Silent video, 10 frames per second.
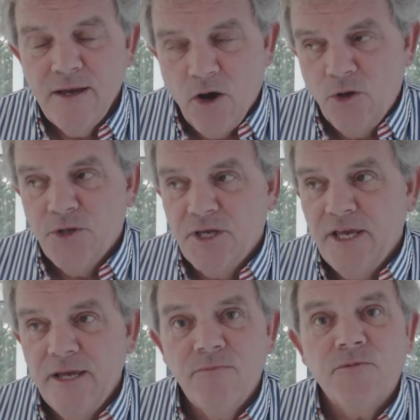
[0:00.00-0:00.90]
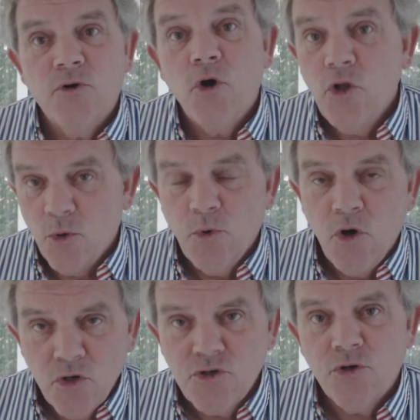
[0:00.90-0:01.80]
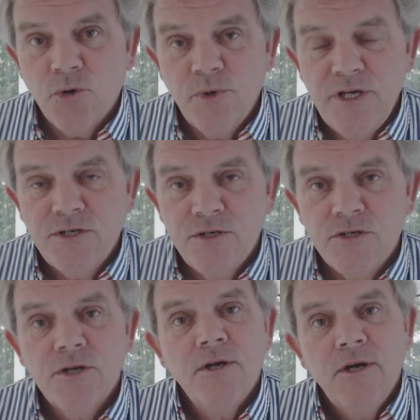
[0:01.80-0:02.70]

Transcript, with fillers: on the game for all the wrong sort of reasons,